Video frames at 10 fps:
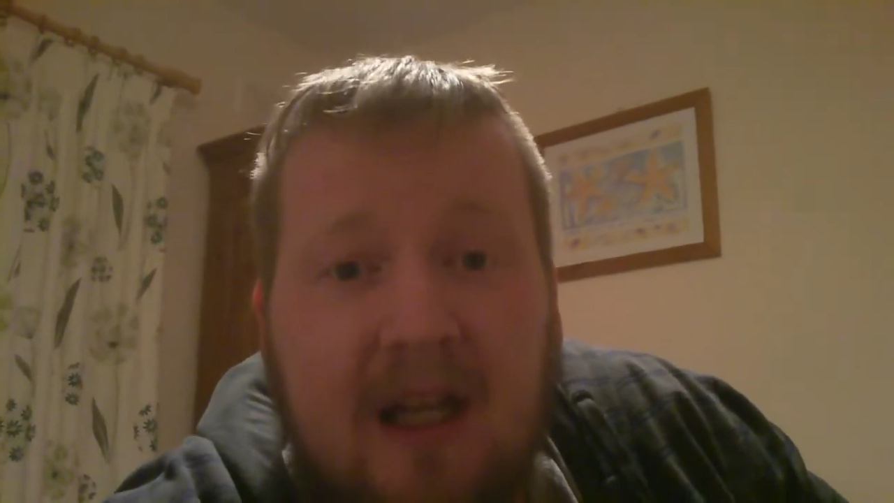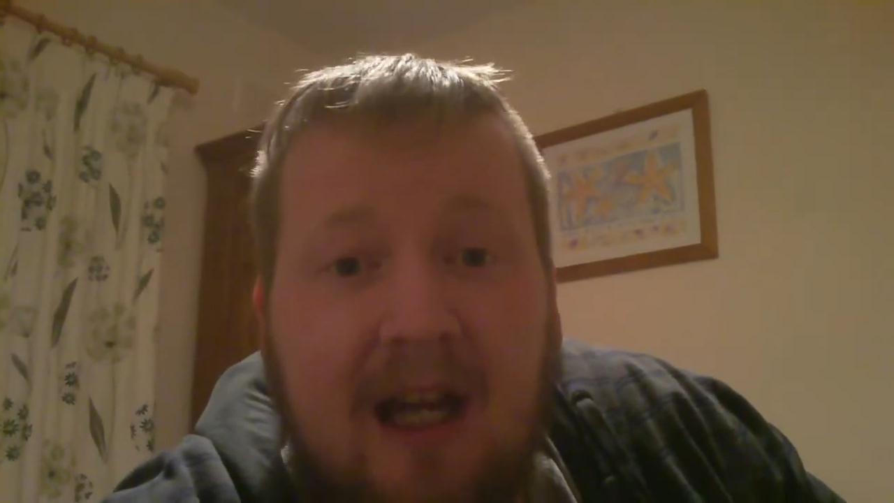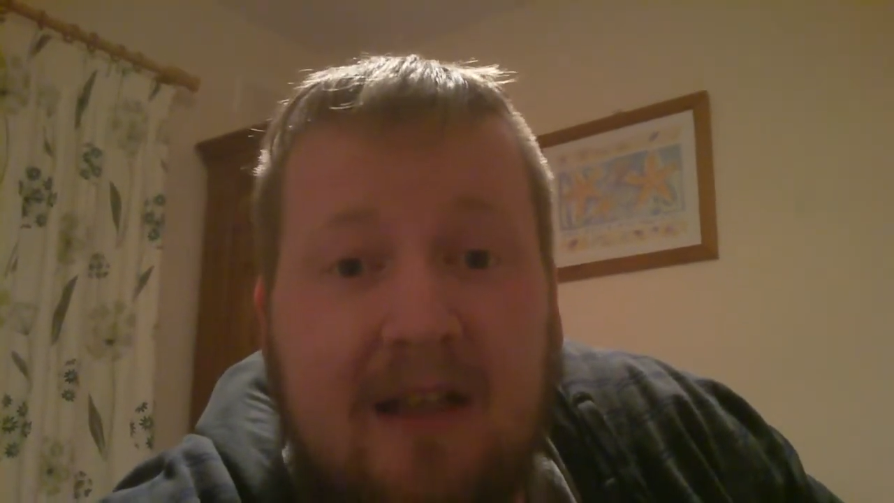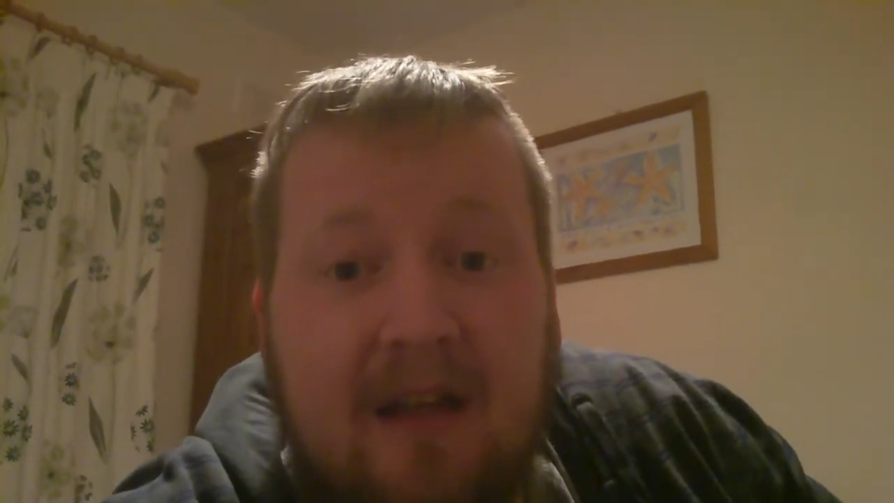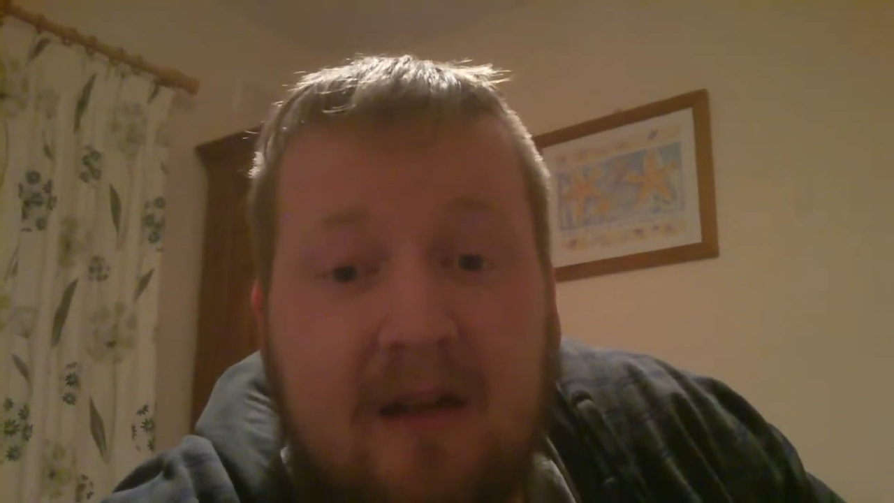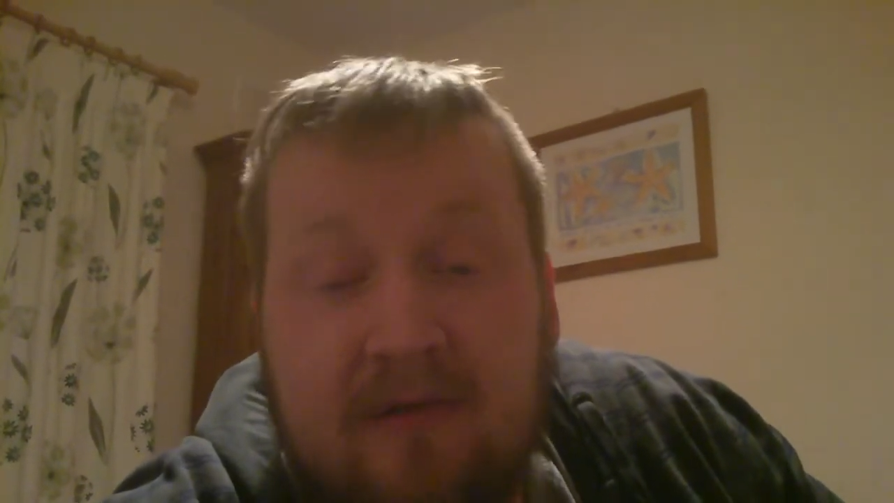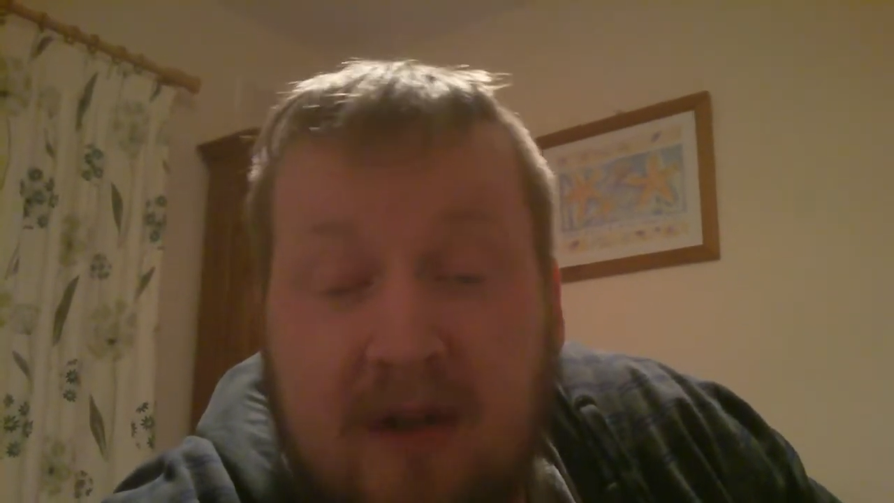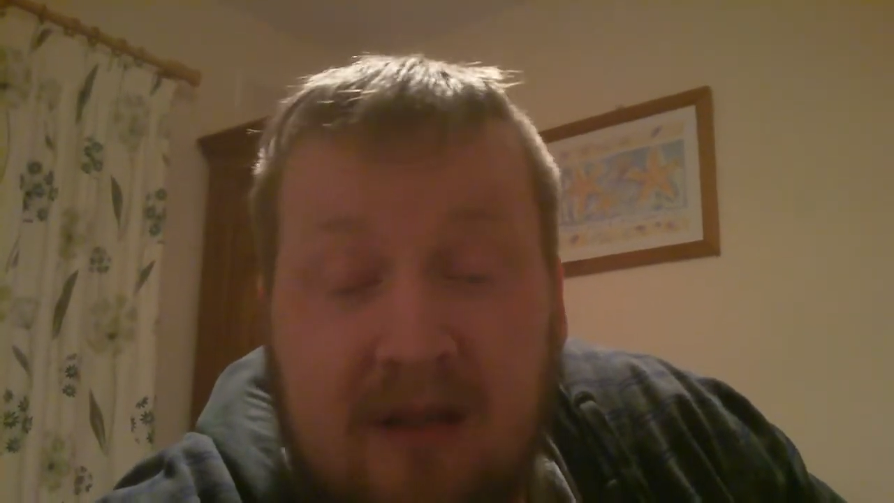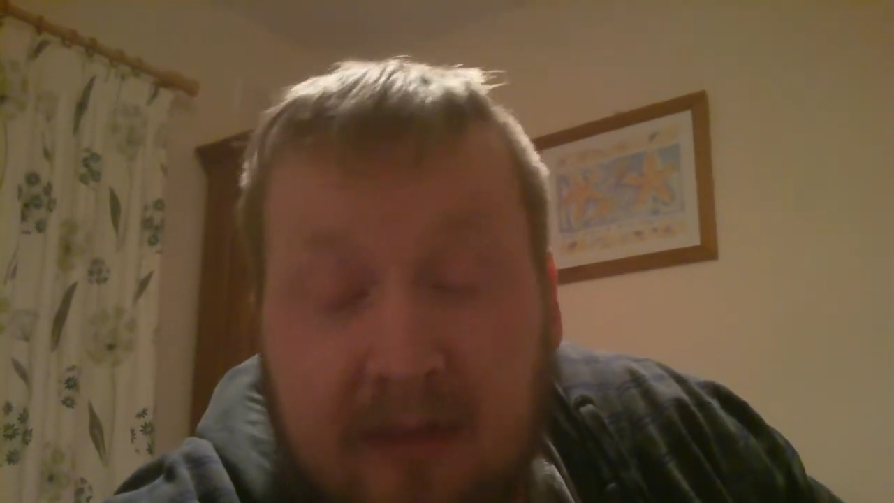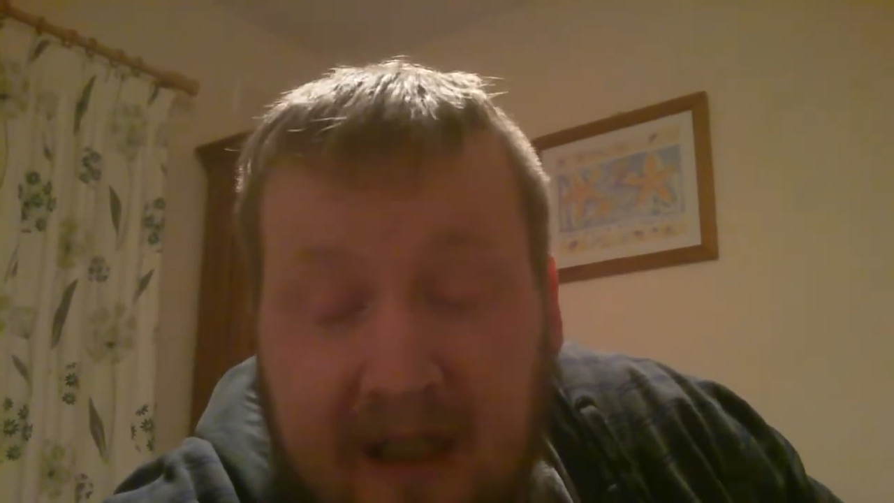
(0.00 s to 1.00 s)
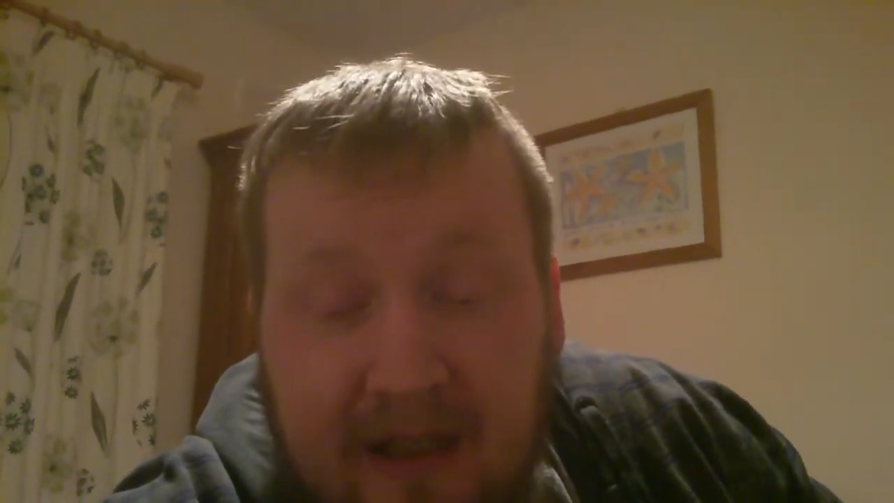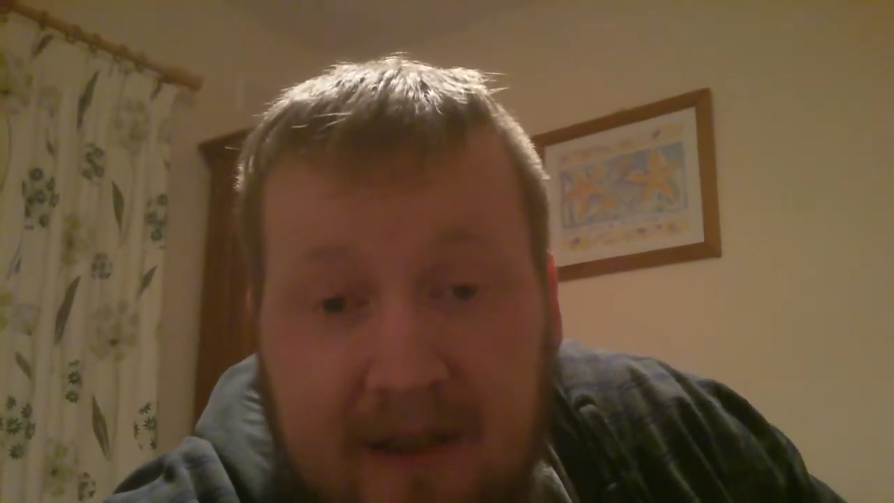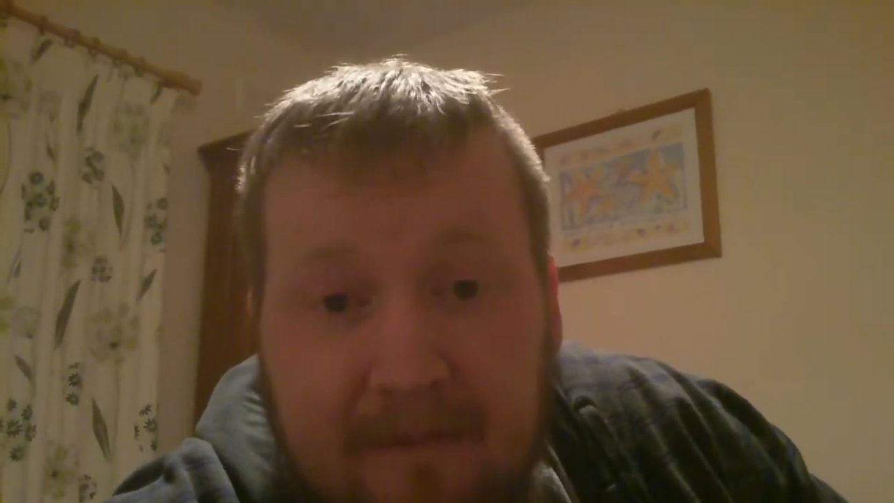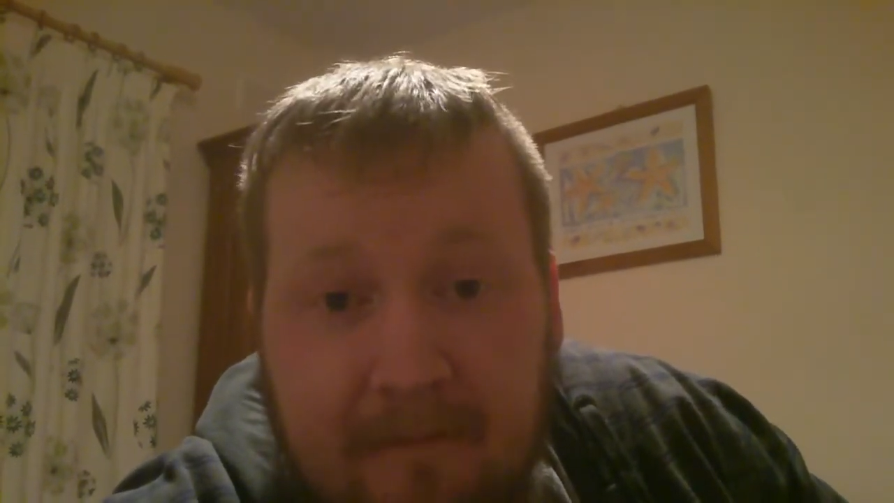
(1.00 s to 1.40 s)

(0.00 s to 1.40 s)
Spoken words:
and that I'd ring back.